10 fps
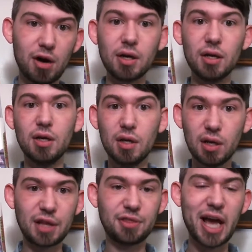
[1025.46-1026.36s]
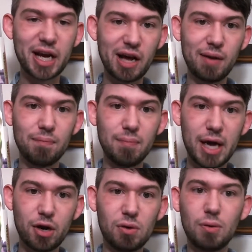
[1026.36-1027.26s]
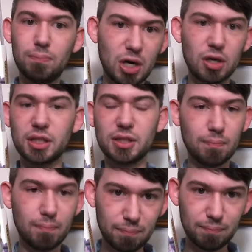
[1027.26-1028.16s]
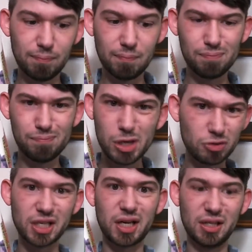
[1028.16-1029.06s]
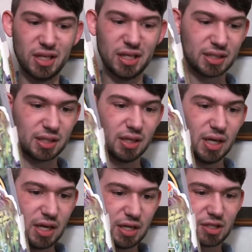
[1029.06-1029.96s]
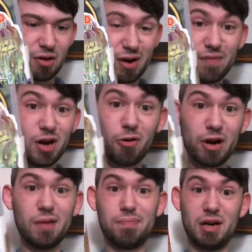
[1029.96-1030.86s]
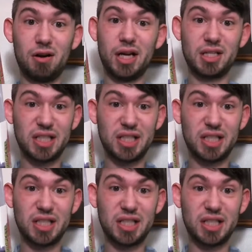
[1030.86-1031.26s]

Punk, like that kind of metal, punk music in this. So, even already a better, like,